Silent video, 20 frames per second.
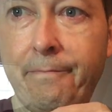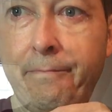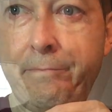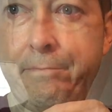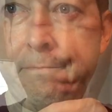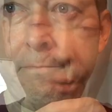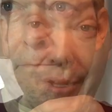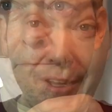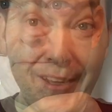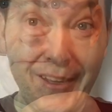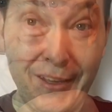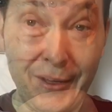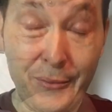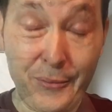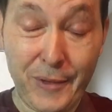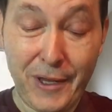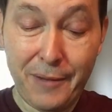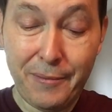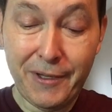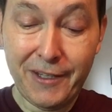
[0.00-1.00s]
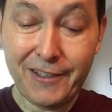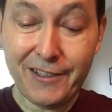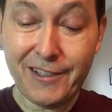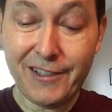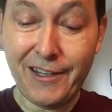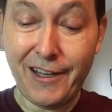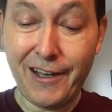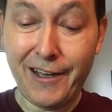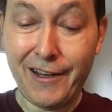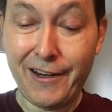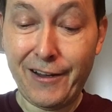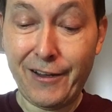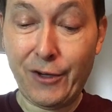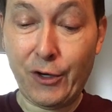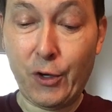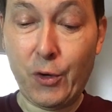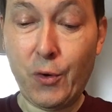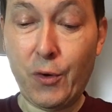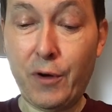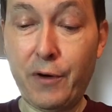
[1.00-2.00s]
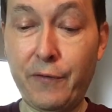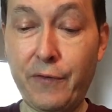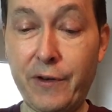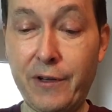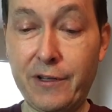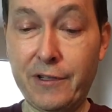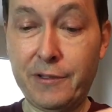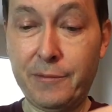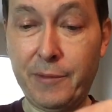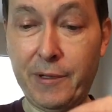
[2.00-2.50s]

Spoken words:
Okay, maybe it's not 1/4 of an inch,